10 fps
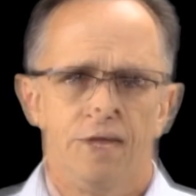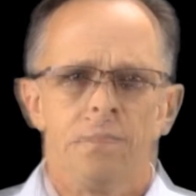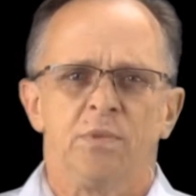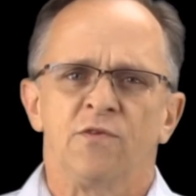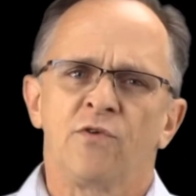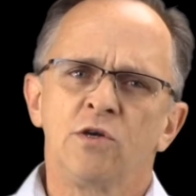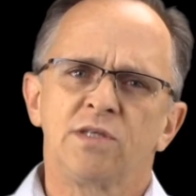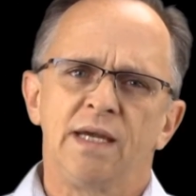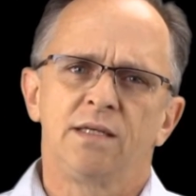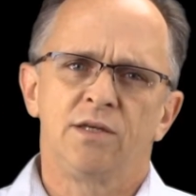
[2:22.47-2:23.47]
But the first
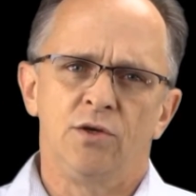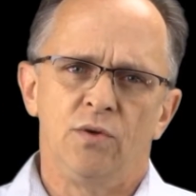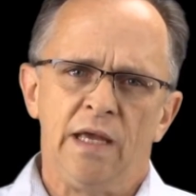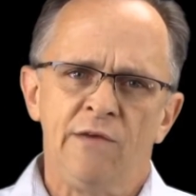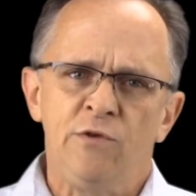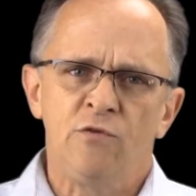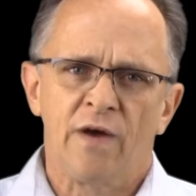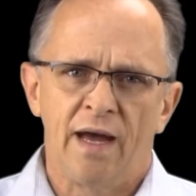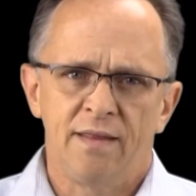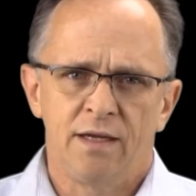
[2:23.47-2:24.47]
thing to do if you
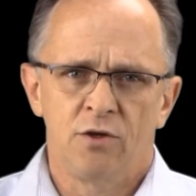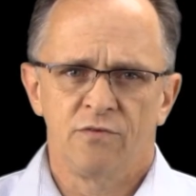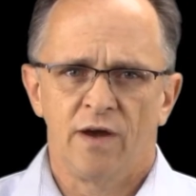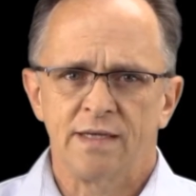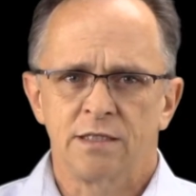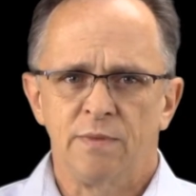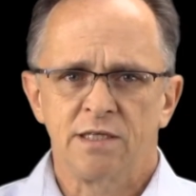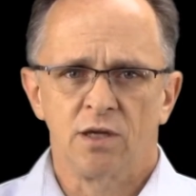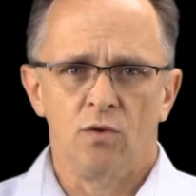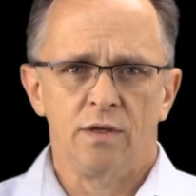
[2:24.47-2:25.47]
find that your device has been
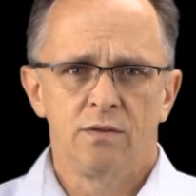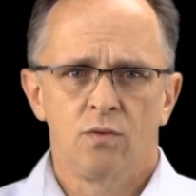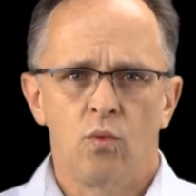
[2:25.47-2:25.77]
stolen,